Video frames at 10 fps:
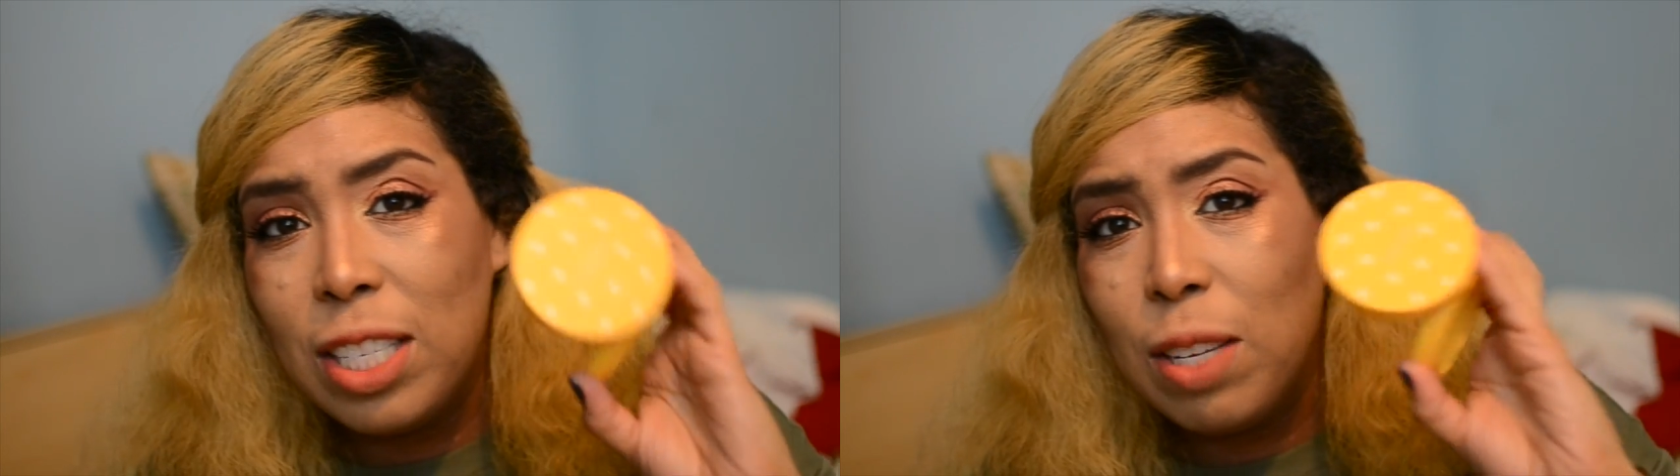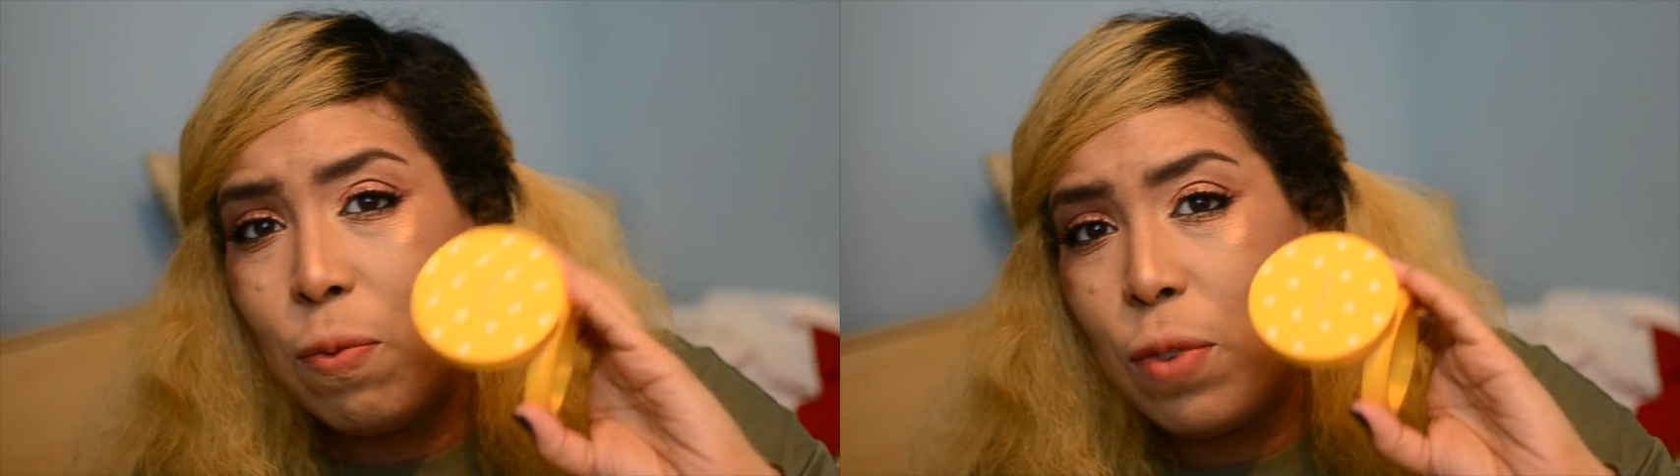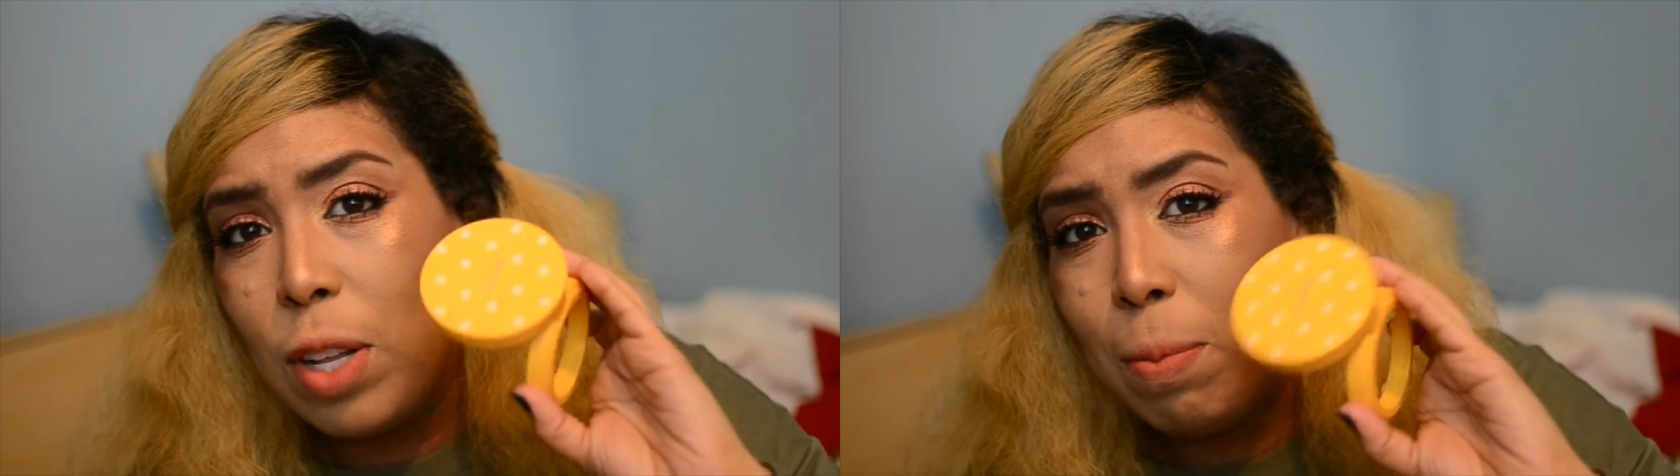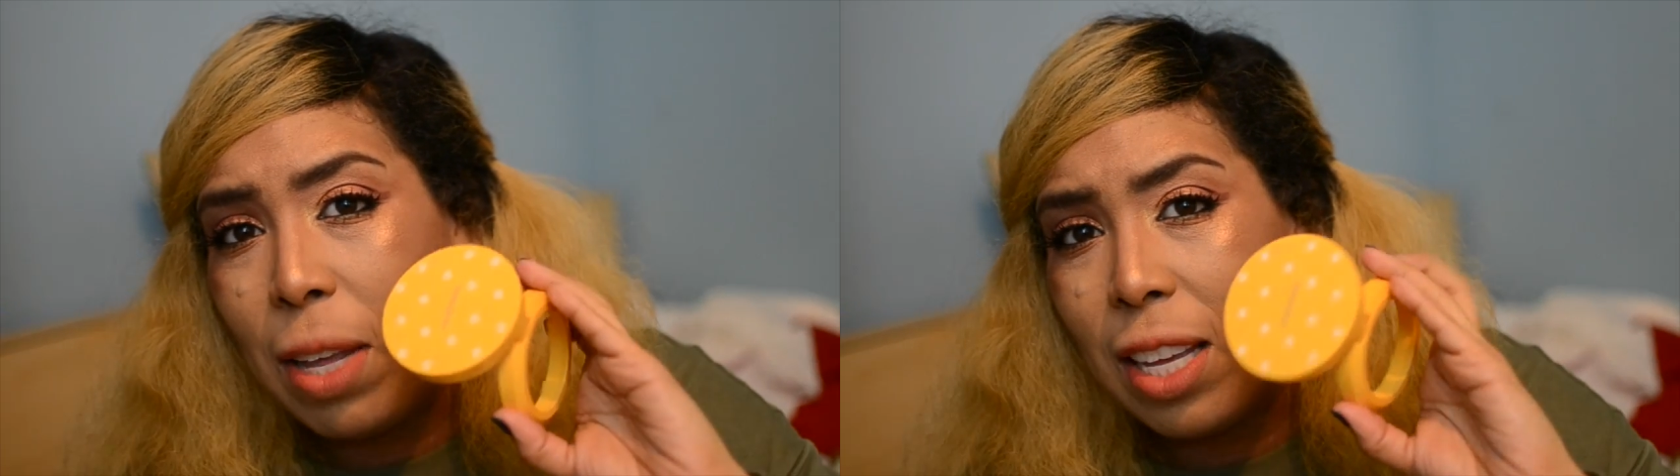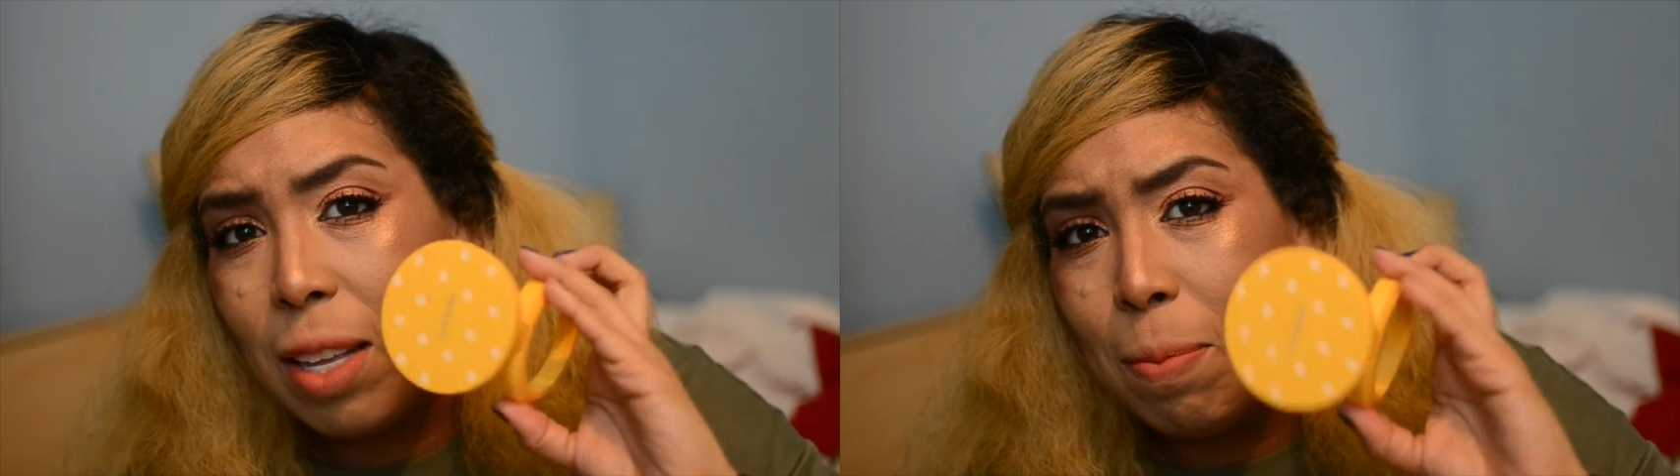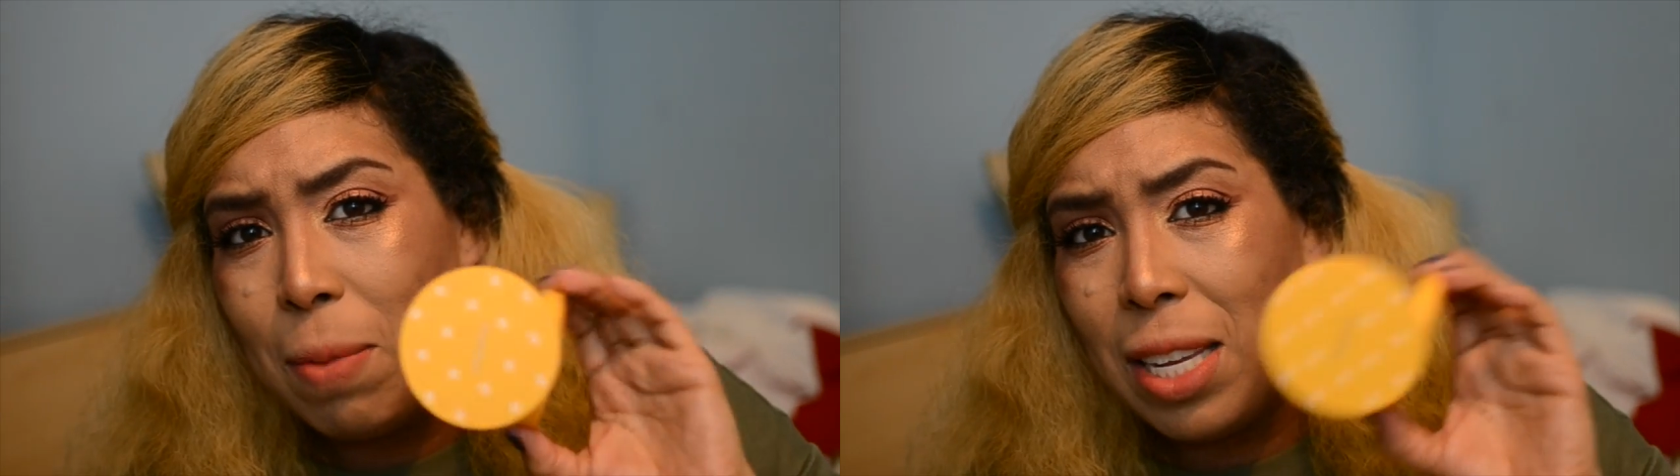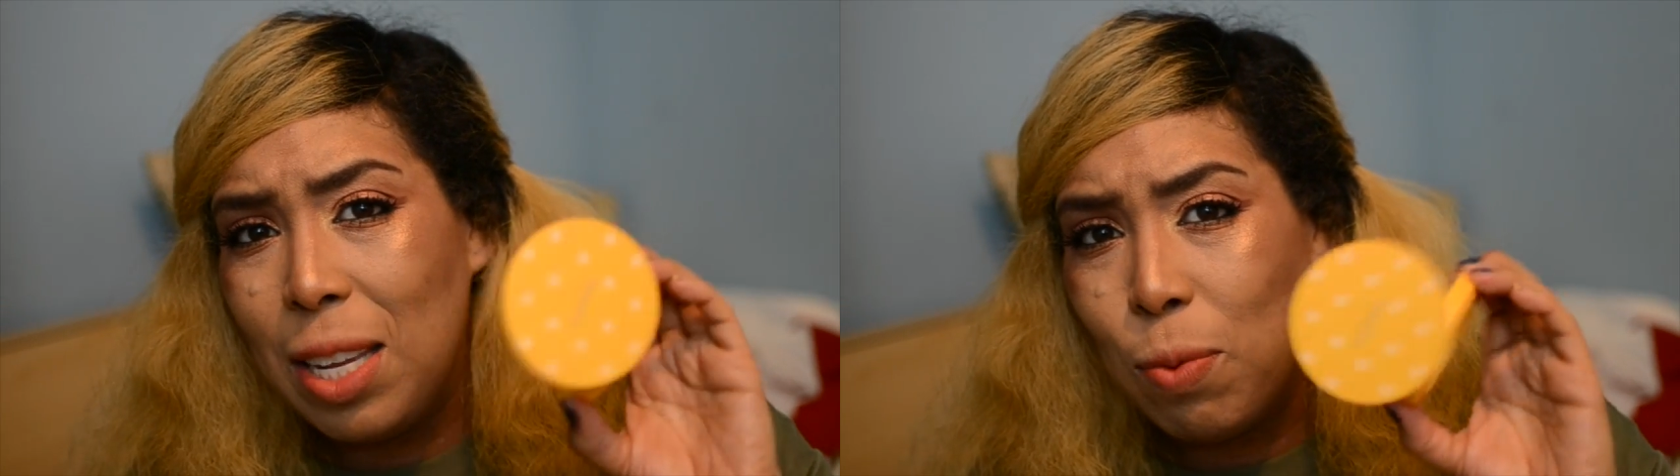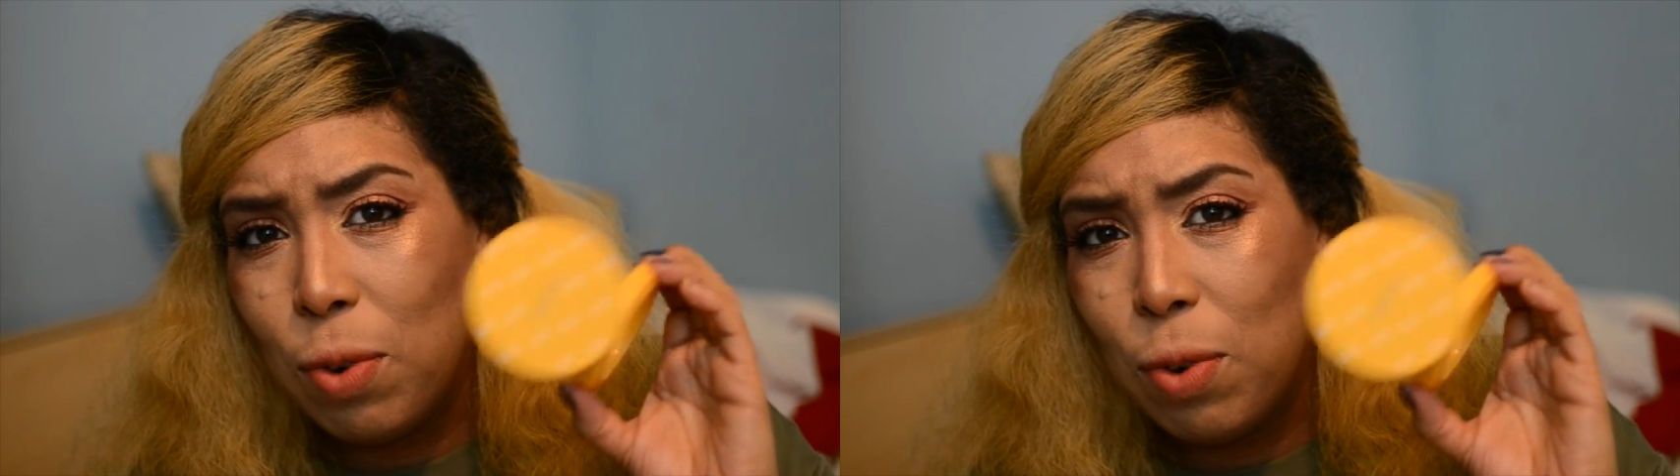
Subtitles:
did film like a mini